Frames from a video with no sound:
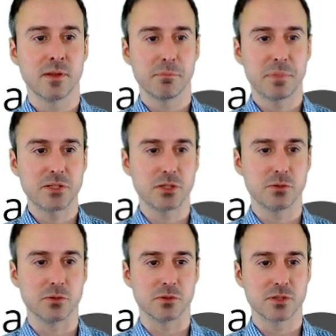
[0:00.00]

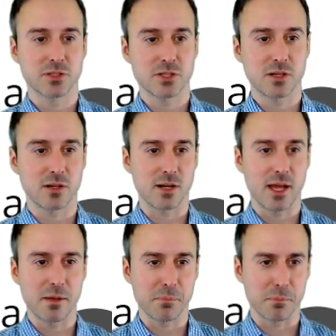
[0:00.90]
Pintu, sir,
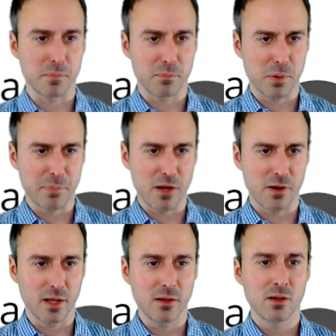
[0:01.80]
am
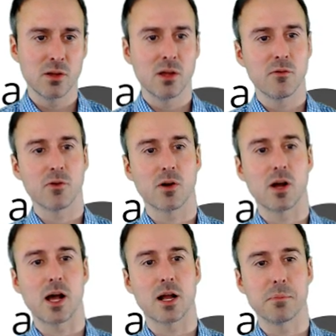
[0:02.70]
preparing for
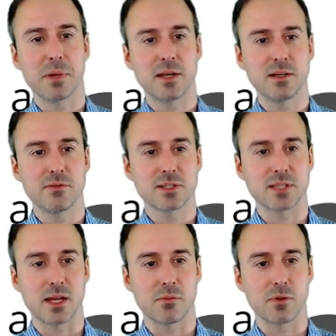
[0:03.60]
a competitive
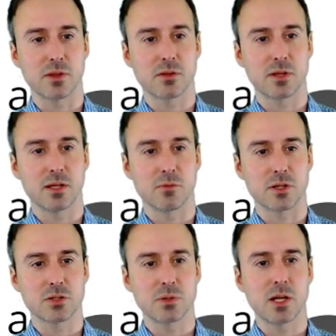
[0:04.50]
exam with in which
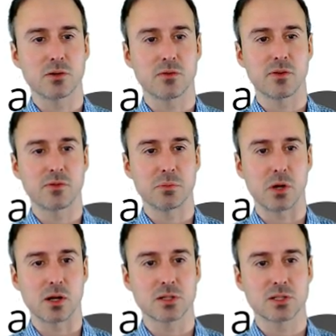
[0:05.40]
350
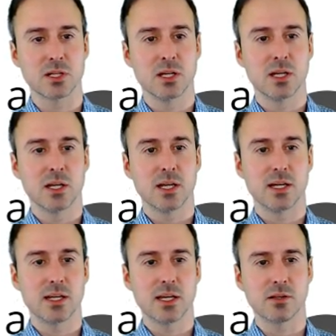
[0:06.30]
marks
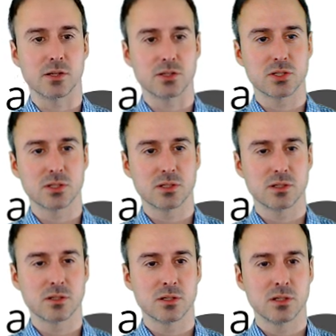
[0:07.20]
in English,
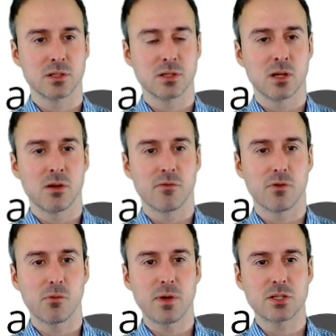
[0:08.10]

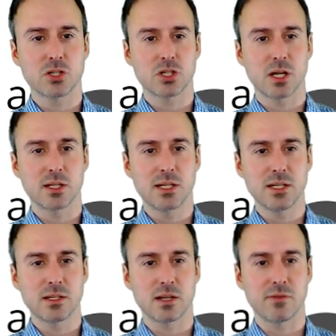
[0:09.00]
for which I
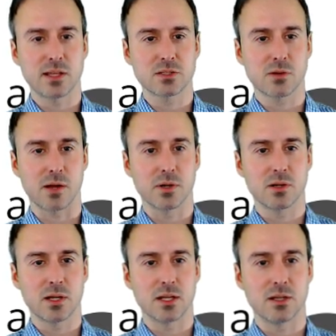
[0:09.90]
need advanced
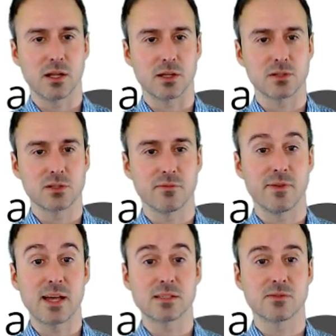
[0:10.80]
grammar and knowledge,
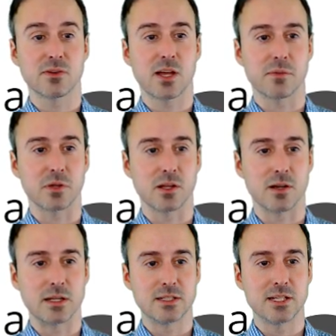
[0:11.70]
vast
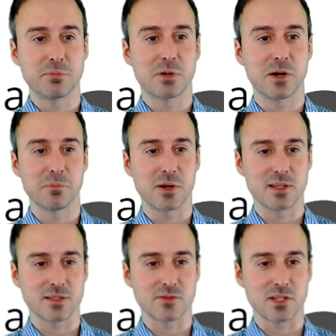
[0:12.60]
vocabulary, deep
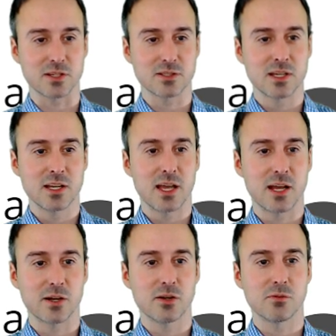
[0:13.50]
comprehensive skills,
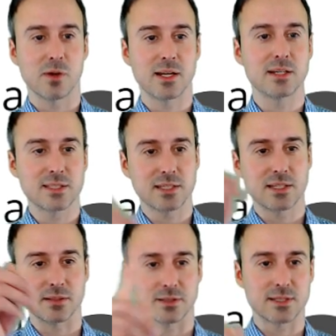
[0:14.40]
and good writing
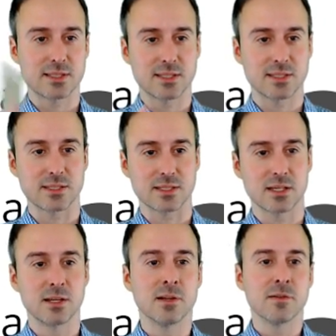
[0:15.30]
skills.
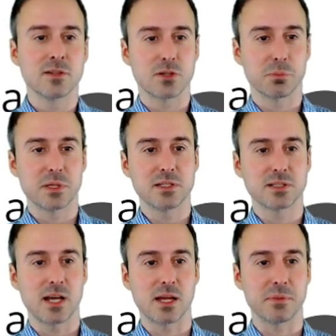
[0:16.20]
So please
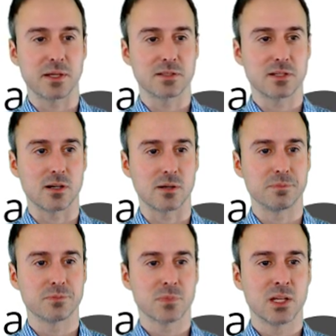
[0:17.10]
guide me, sir.
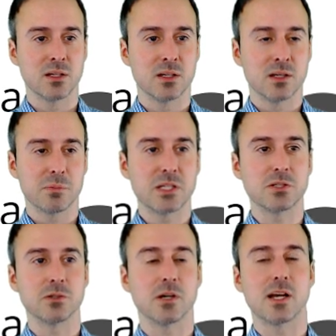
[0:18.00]

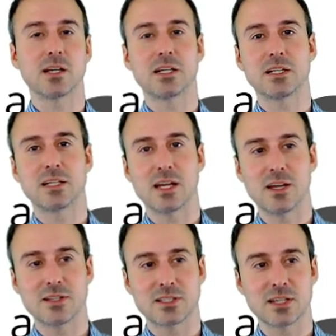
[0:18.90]
Pintu, I
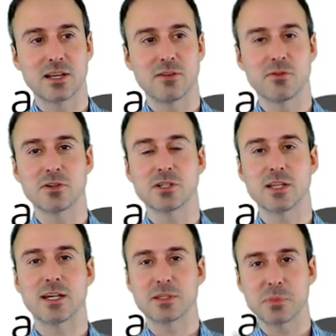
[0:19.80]
cannot,
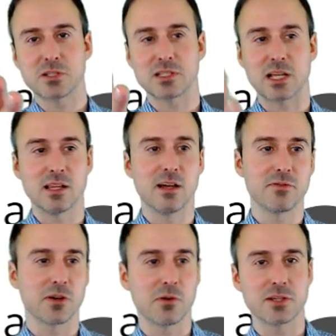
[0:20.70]
unfortunately, as much as I love
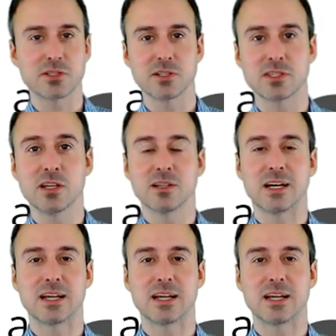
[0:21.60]
your questions, I